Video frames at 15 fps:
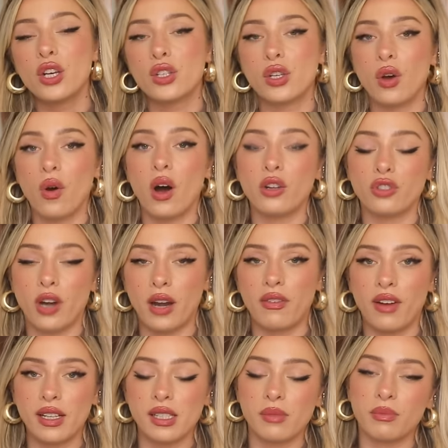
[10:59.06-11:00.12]
so I'll try to
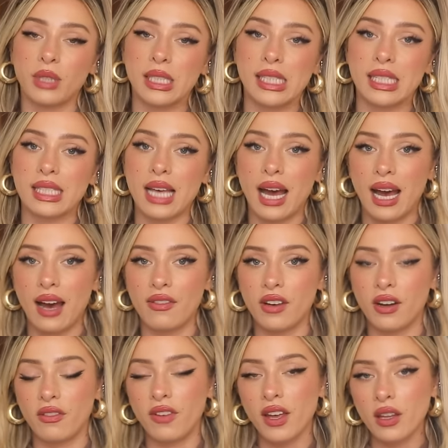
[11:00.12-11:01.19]
find some places that have it
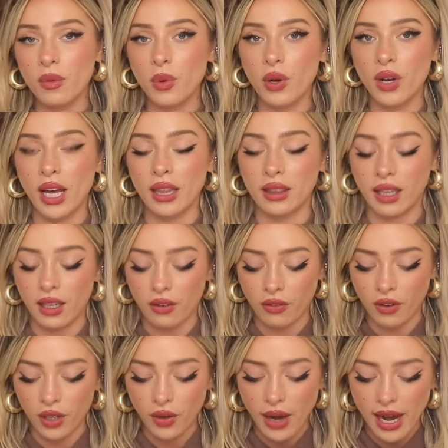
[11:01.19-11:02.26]
available and link
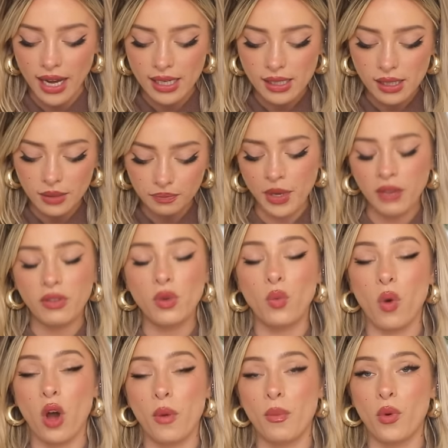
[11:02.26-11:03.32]
for you guys. If you
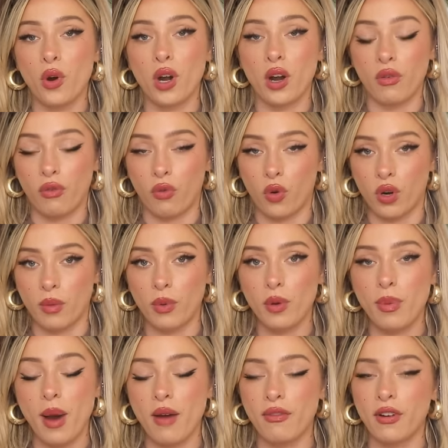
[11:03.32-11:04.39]
want more
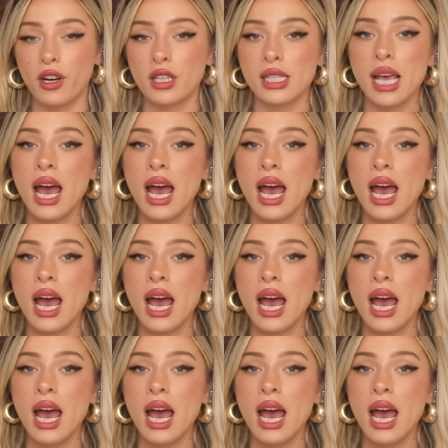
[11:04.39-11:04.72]
affordable puffers,